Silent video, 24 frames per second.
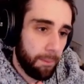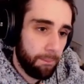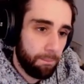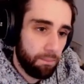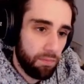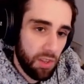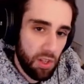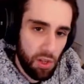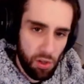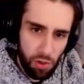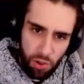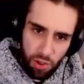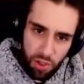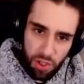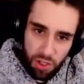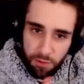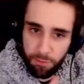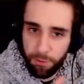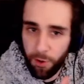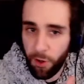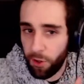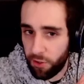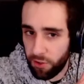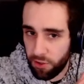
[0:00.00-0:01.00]
you could just
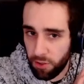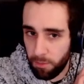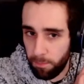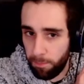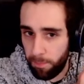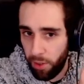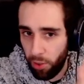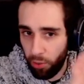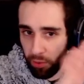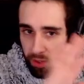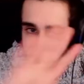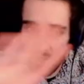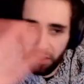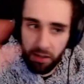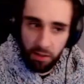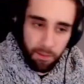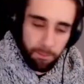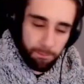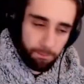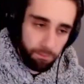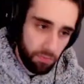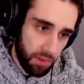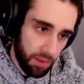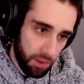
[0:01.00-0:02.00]
focus on
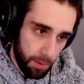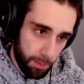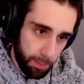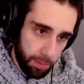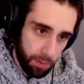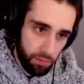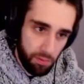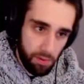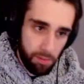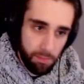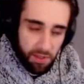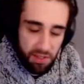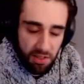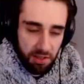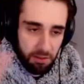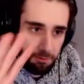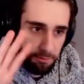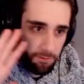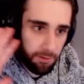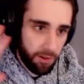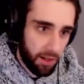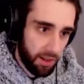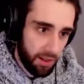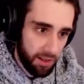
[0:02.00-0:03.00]
building the perimeter
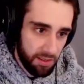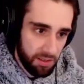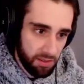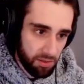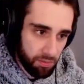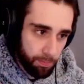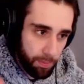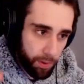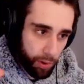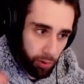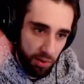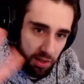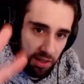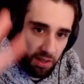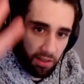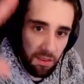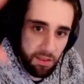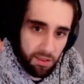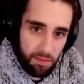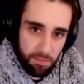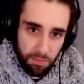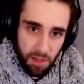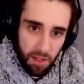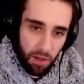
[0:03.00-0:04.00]
first, building
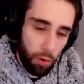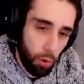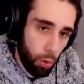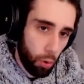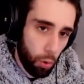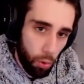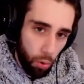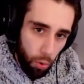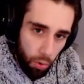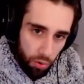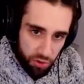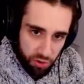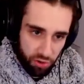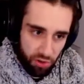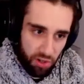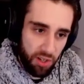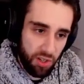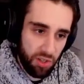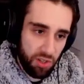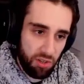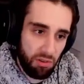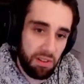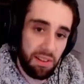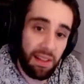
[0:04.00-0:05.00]
the core
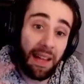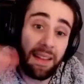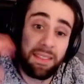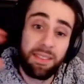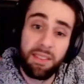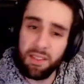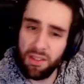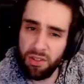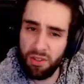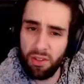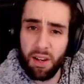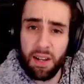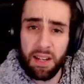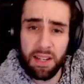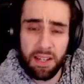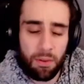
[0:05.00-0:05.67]
structure, and then deciding